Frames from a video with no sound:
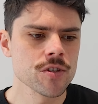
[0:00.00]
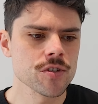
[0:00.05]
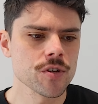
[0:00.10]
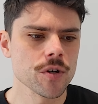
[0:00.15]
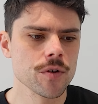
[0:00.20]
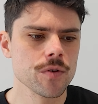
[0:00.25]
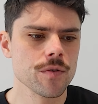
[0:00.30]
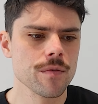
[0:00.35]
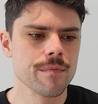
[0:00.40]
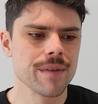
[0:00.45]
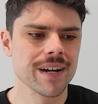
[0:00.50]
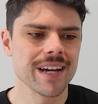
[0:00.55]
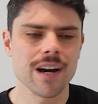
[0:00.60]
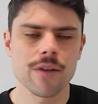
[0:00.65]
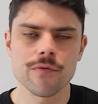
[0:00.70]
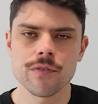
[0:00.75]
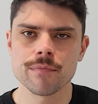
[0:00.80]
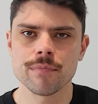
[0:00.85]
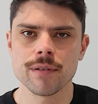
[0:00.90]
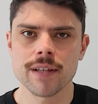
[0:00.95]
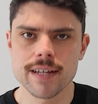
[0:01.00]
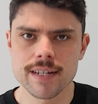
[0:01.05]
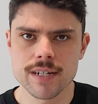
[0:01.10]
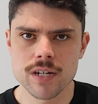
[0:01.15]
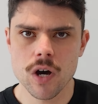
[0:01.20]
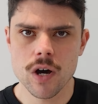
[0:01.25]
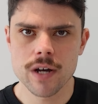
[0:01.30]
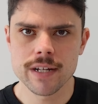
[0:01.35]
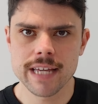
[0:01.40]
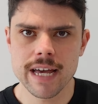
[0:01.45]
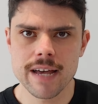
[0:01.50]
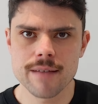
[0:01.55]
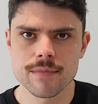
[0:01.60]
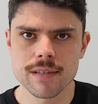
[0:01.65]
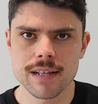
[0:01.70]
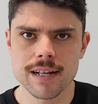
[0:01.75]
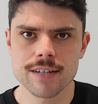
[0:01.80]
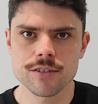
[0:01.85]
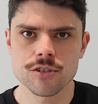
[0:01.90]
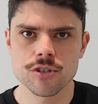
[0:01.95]
So McGovern played 9 games
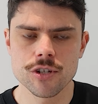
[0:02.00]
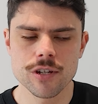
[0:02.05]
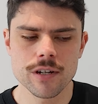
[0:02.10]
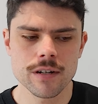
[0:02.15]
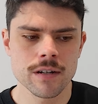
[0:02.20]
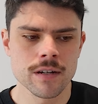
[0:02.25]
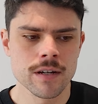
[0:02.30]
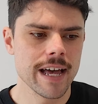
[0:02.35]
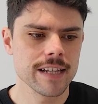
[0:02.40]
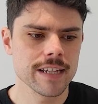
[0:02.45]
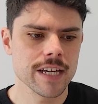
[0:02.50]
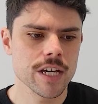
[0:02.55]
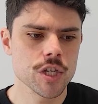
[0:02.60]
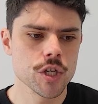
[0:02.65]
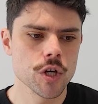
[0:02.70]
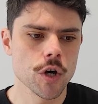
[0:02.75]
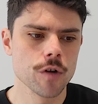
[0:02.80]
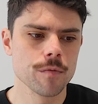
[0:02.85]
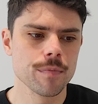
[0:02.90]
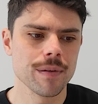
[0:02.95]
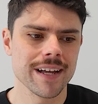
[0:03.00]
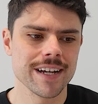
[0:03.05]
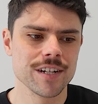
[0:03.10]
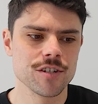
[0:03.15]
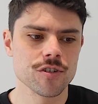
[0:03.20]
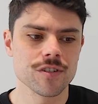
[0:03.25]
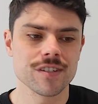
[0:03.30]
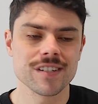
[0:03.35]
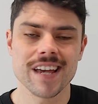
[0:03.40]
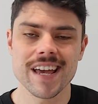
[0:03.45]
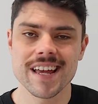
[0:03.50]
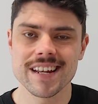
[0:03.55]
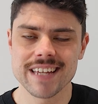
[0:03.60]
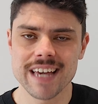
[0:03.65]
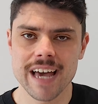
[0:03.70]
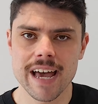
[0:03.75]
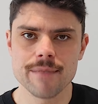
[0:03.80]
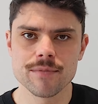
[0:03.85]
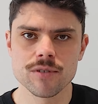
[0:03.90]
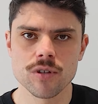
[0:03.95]
last year. Elliot Yeo played just 10
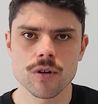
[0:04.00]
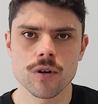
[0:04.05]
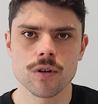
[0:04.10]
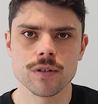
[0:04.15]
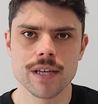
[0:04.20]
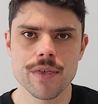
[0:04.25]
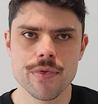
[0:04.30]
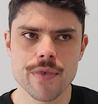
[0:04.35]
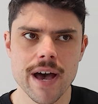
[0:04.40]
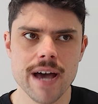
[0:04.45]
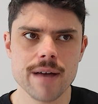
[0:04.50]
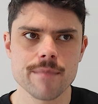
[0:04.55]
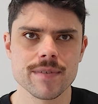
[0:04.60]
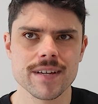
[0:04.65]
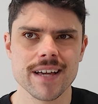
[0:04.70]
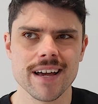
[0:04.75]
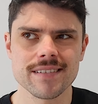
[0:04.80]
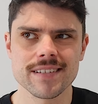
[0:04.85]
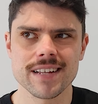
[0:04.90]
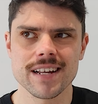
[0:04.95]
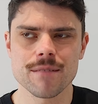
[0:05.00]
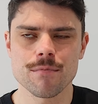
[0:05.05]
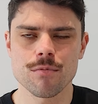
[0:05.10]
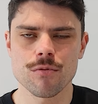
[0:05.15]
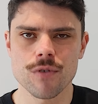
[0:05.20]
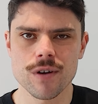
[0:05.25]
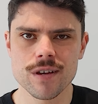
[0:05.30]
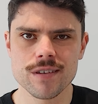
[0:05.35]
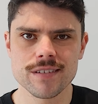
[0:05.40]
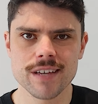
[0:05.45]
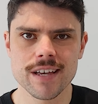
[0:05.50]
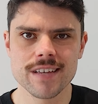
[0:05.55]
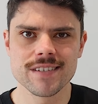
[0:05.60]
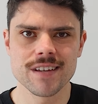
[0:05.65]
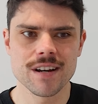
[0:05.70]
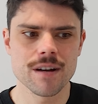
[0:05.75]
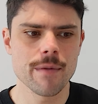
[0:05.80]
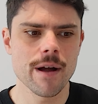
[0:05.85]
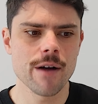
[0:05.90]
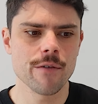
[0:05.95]
games. Not only that, but he hasn't had a preseason
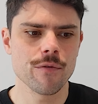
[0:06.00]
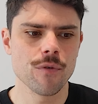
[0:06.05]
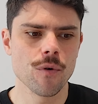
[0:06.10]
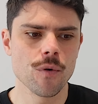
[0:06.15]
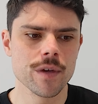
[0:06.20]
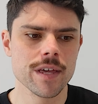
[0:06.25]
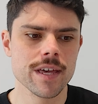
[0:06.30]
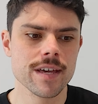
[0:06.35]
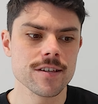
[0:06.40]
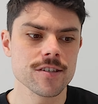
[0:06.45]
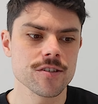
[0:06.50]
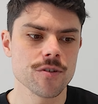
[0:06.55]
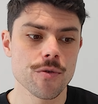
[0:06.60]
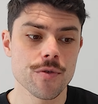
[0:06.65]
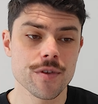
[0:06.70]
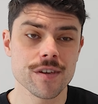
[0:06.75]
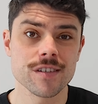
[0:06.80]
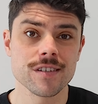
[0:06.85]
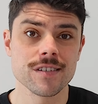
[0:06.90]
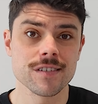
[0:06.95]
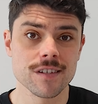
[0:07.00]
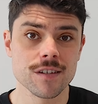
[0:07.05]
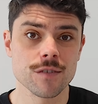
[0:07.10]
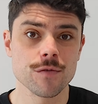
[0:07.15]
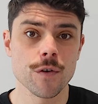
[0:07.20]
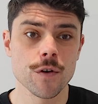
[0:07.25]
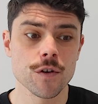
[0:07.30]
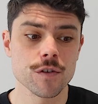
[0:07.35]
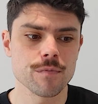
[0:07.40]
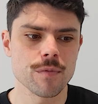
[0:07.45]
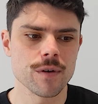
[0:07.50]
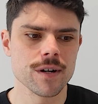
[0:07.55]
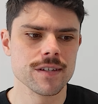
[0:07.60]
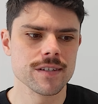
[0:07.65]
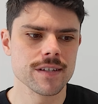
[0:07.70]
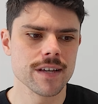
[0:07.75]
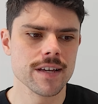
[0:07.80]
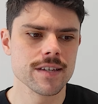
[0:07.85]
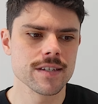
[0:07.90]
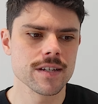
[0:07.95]
in about 4 years, so this is his first
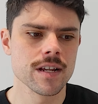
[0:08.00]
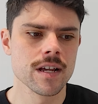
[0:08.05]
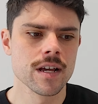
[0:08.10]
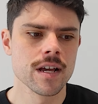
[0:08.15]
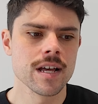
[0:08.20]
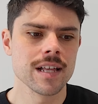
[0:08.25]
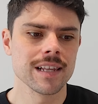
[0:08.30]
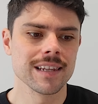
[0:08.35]
preseason.